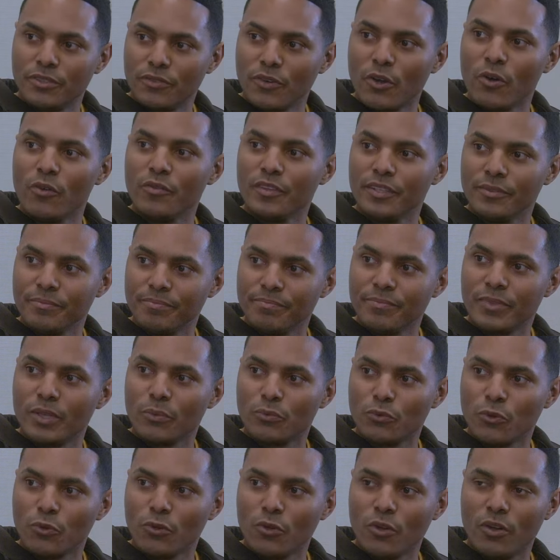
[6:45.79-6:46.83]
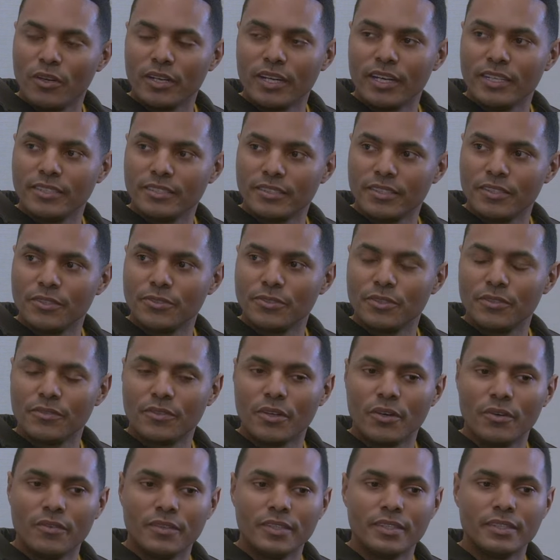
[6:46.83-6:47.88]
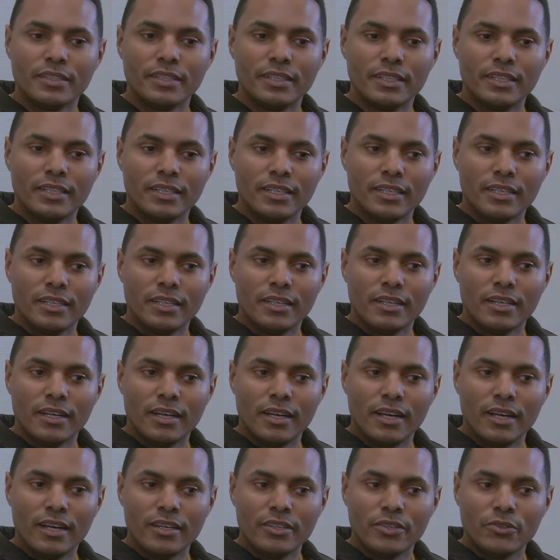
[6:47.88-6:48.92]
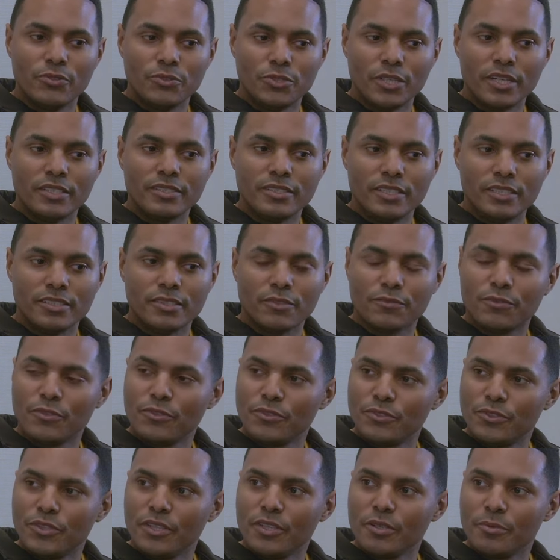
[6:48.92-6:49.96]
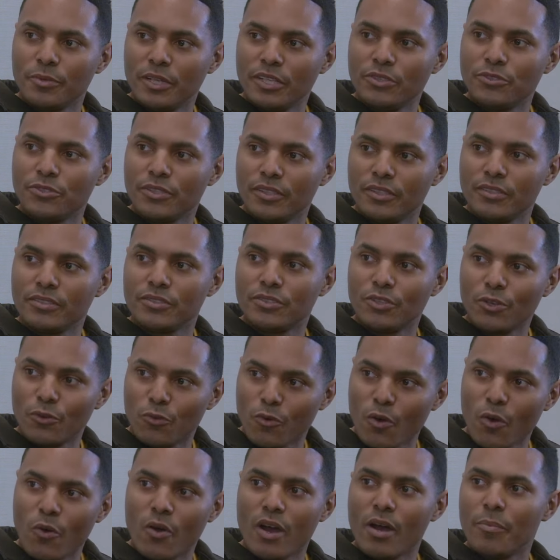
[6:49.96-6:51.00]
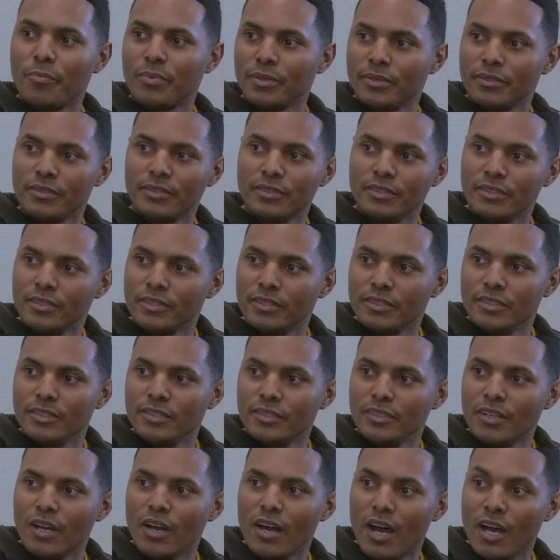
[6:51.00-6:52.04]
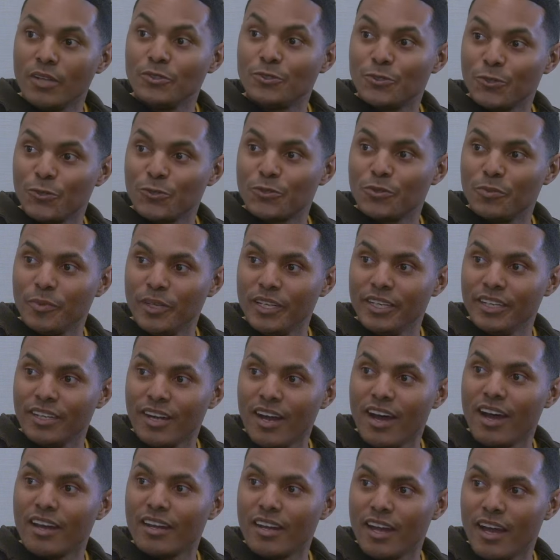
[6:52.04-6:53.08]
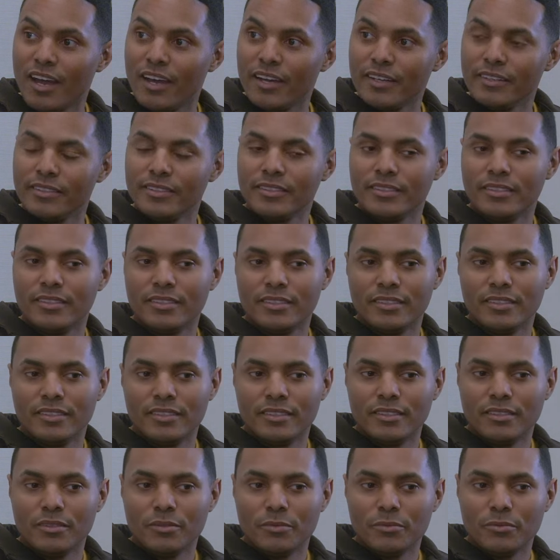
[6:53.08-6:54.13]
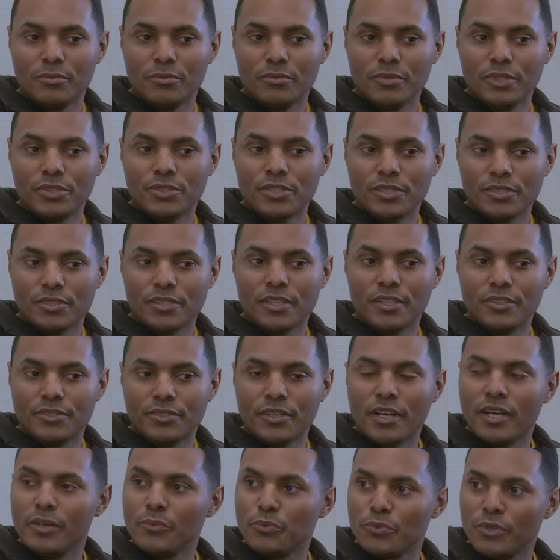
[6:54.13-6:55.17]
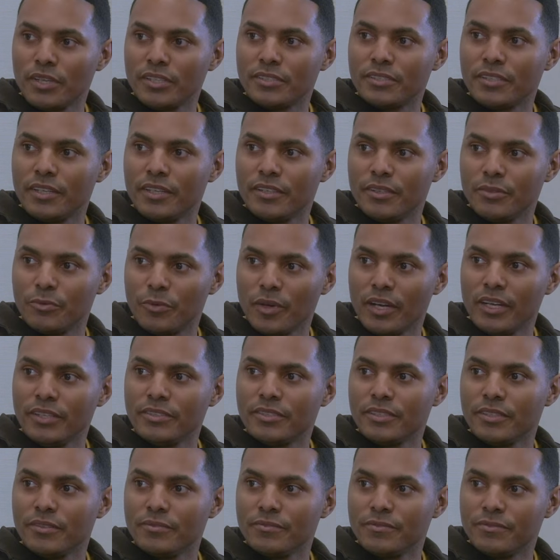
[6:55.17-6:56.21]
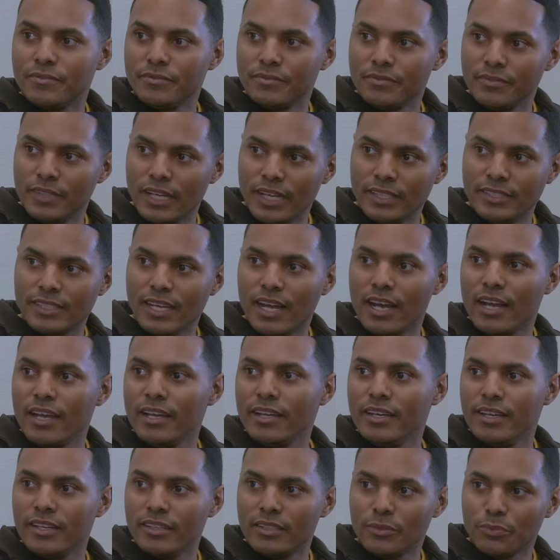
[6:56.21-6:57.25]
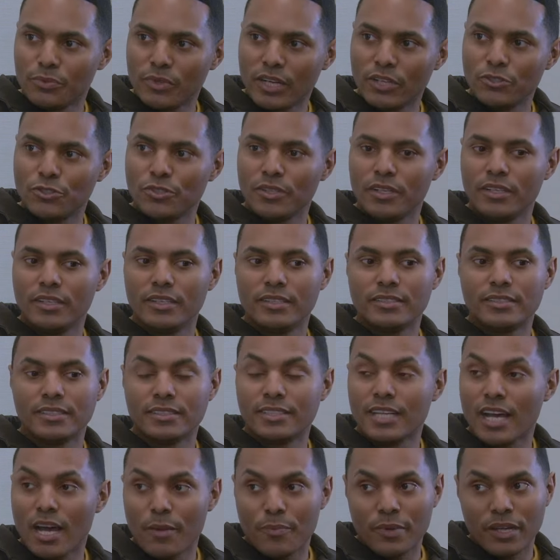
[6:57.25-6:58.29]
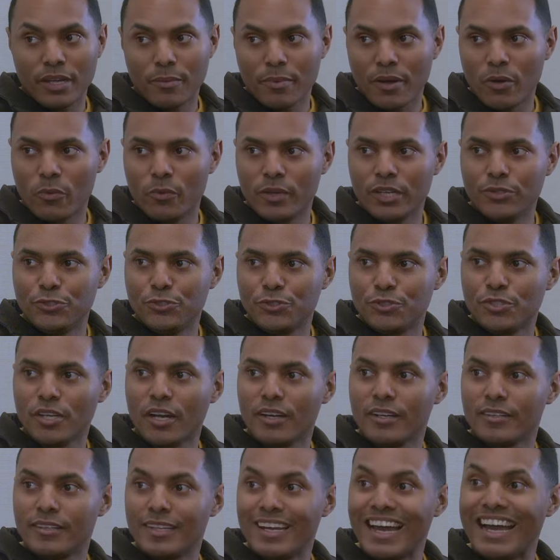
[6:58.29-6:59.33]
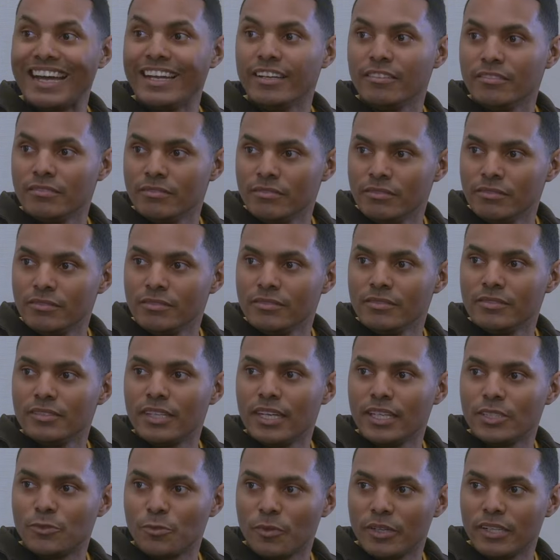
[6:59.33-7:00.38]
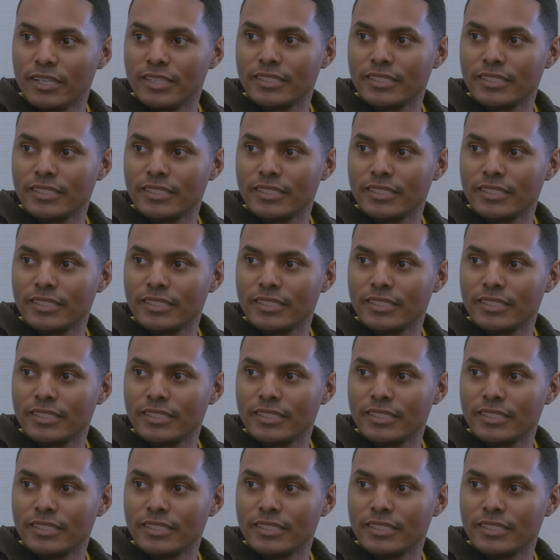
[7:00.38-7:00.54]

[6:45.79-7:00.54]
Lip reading: of COVID, the prolonged isolation of COVID. Gen Z is the first generation to grow up on social media, online, which has led to unprecedented rates of anxiety and depression. It's a topic about which Jonathan Haidt has written